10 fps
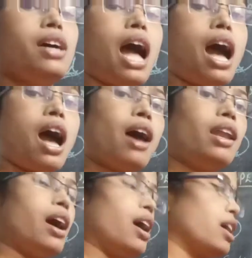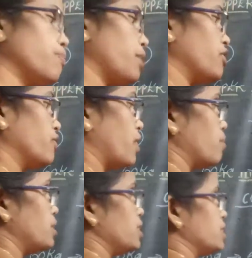all are
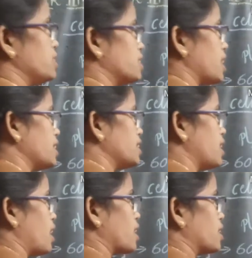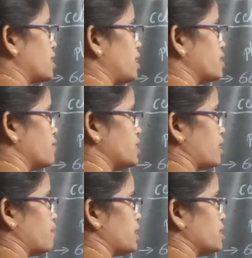performed inside the organelles which
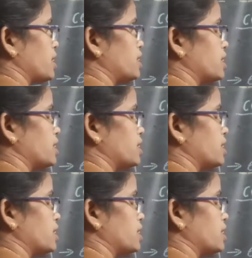are present